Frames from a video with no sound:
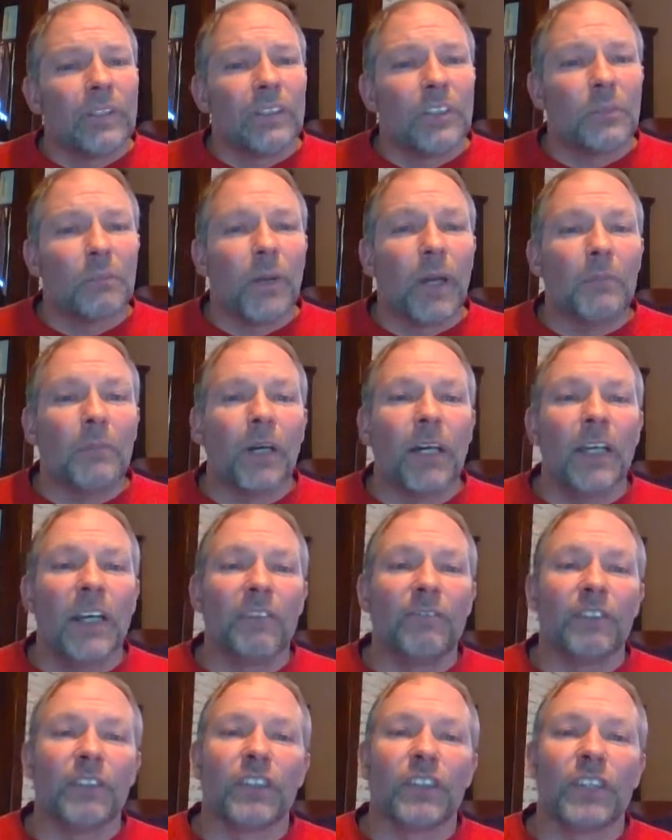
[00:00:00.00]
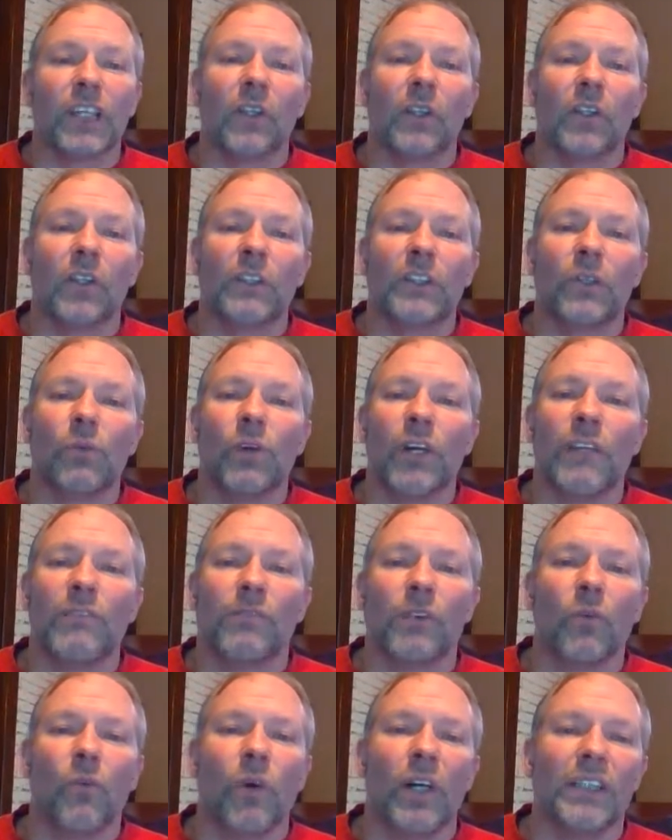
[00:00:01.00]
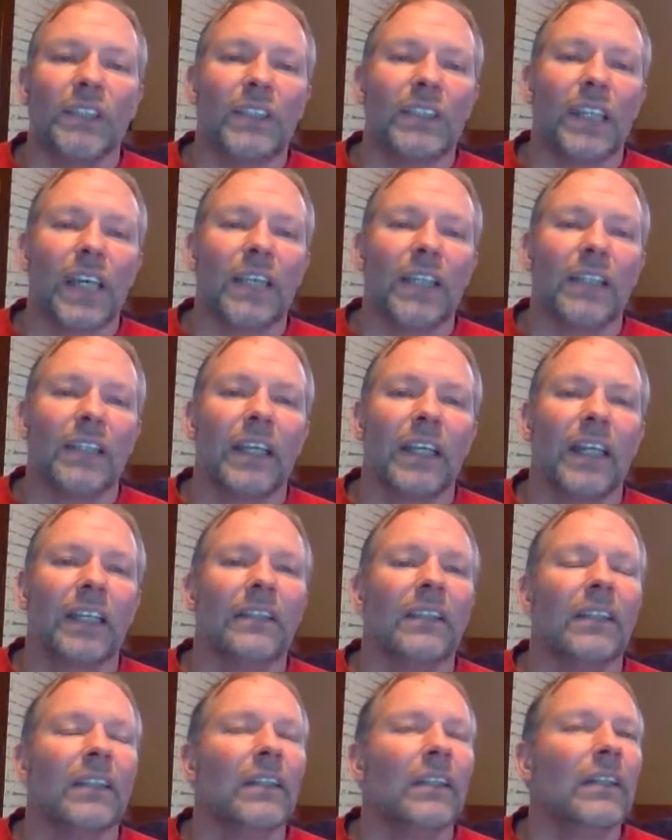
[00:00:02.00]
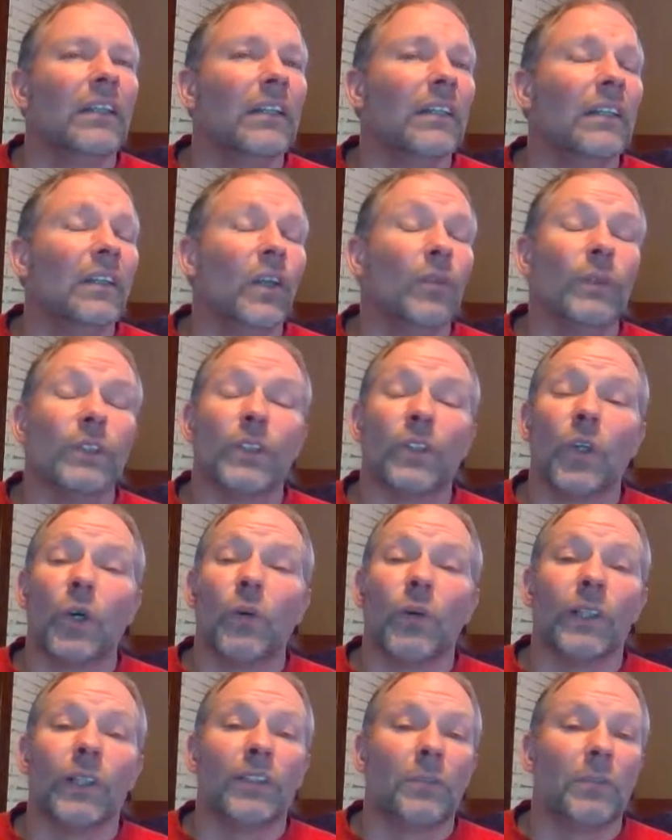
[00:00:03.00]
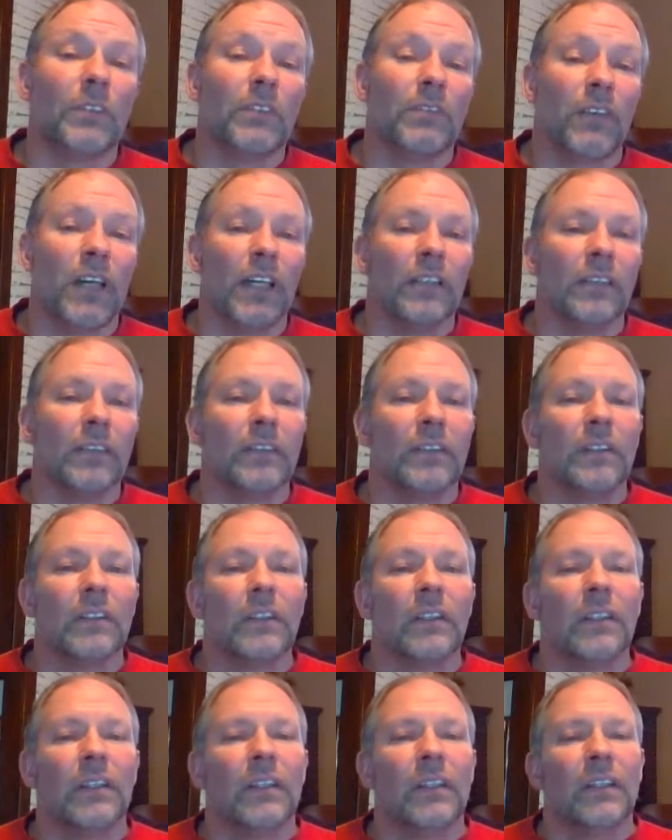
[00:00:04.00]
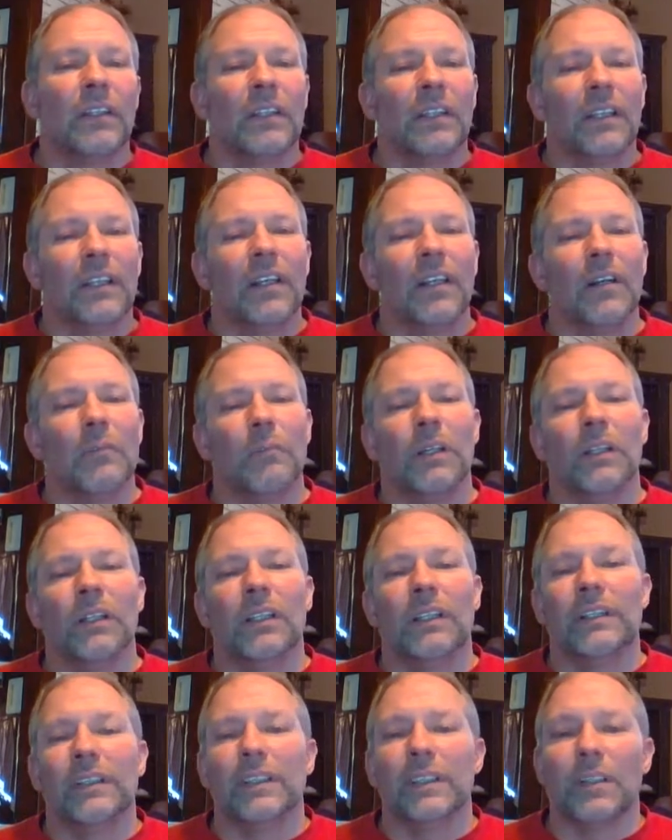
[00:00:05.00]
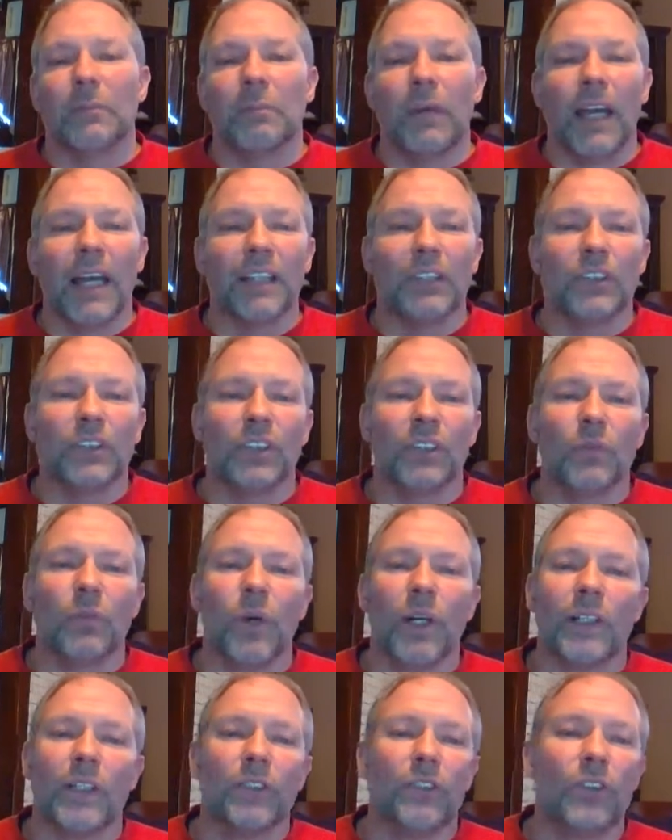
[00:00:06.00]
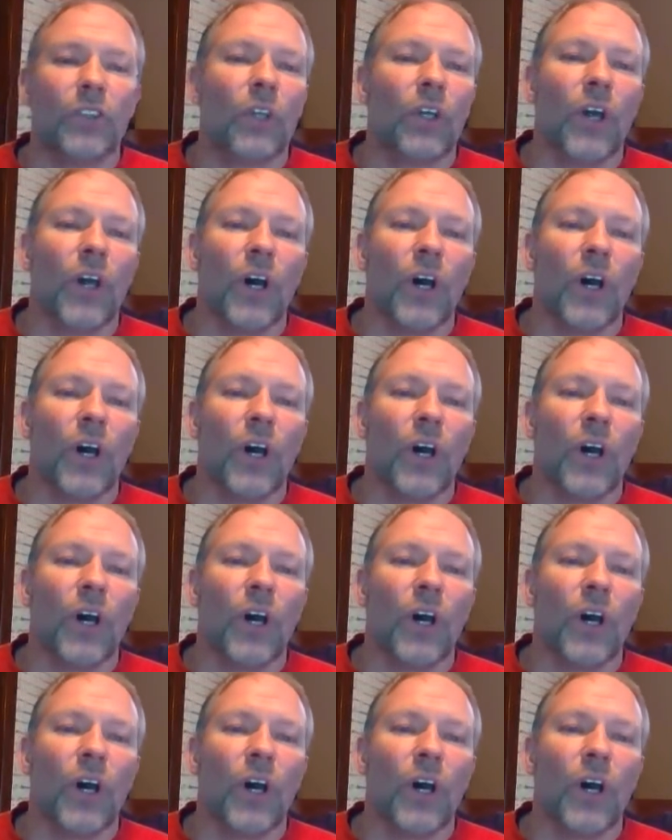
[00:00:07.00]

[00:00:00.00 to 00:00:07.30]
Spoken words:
Despite my efforts, I looked away for 1 second and he was nowhere to be found. "Come on, Sebastian, where did you